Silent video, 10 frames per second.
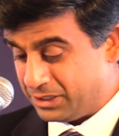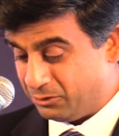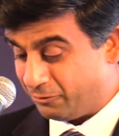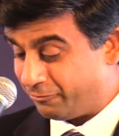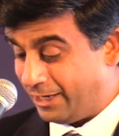to
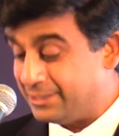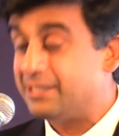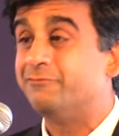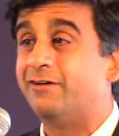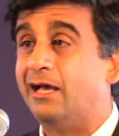the friends
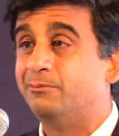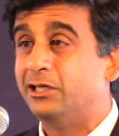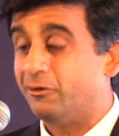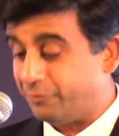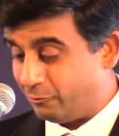and family
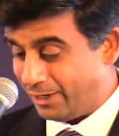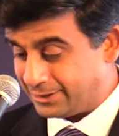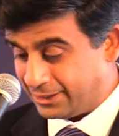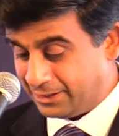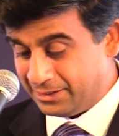of our
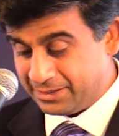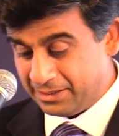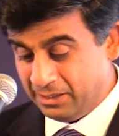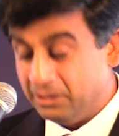residents